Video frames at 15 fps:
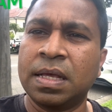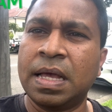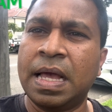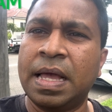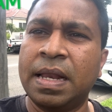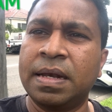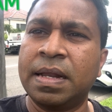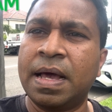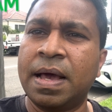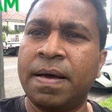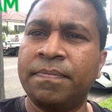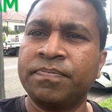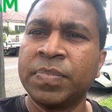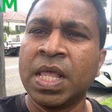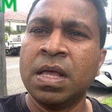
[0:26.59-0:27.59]

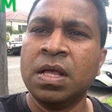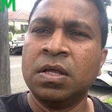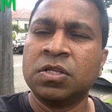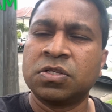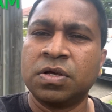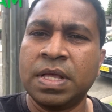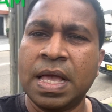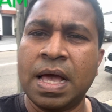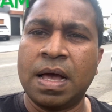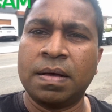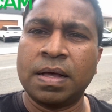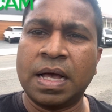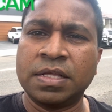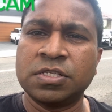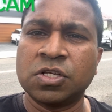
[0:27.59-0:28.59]
And so yeah,
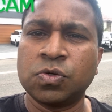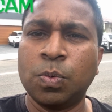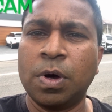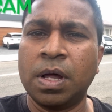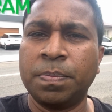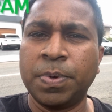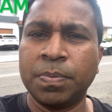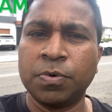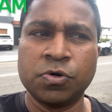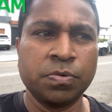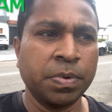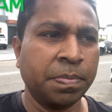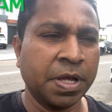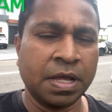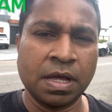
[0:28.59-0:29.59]
I just want people to
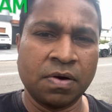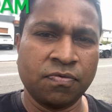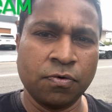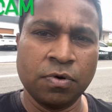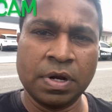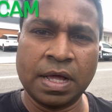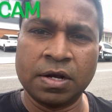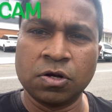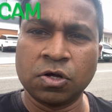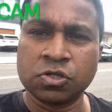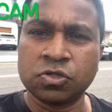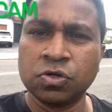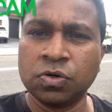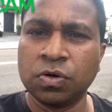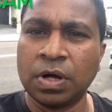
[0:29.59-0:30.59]
be careful and
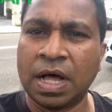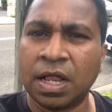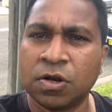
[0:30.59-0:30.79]
not to